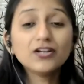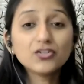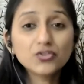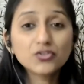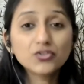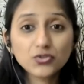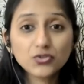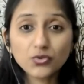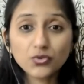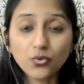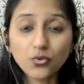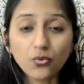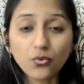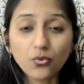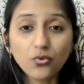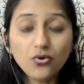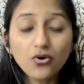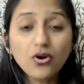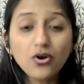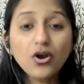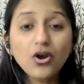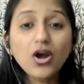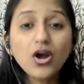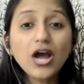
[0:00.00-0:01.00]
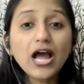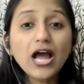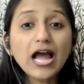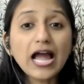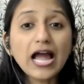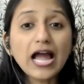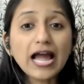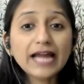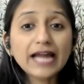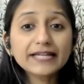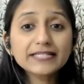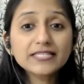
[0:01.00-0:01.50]
So
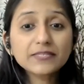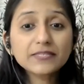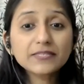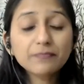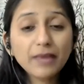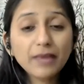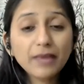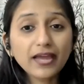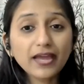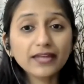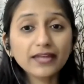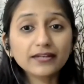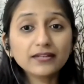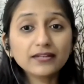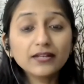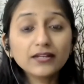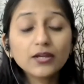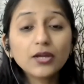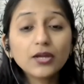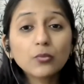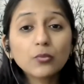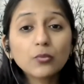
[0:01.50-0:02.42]
hand span